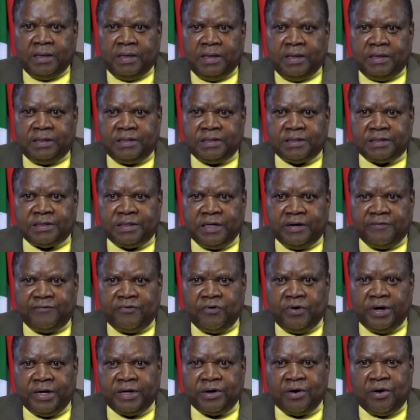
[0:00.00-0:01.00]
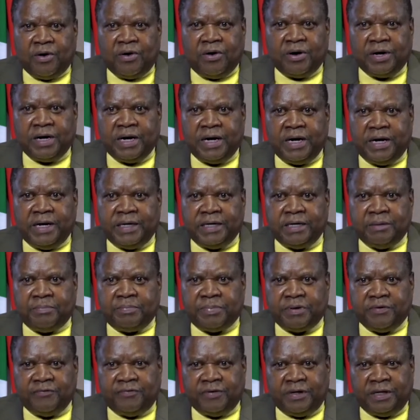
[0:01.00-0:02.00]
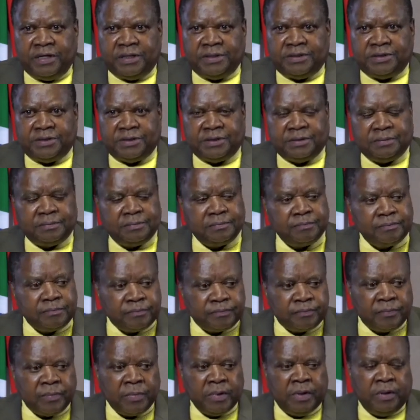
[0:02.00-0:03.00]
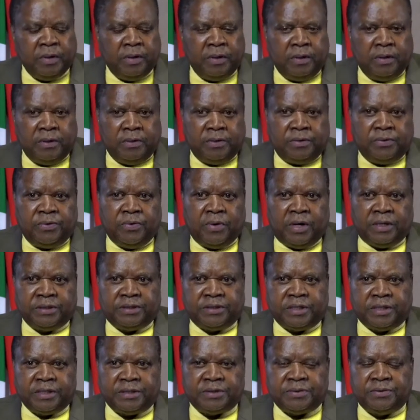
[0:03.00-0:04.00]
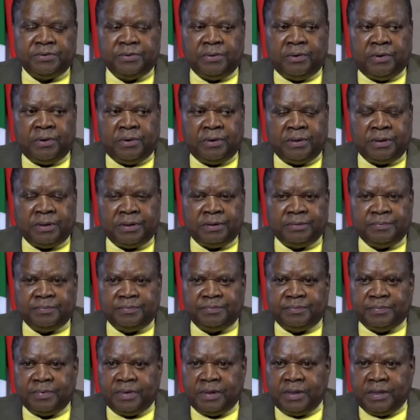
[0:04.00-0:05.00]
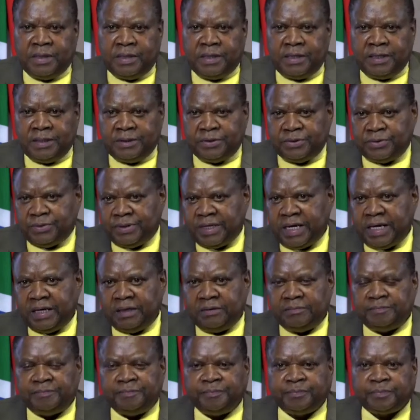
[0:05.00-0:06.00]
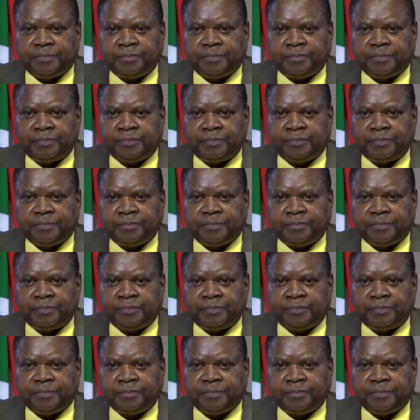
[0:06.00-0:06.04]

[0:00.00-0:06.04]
It is therefore an honor and a privilege to address you all today.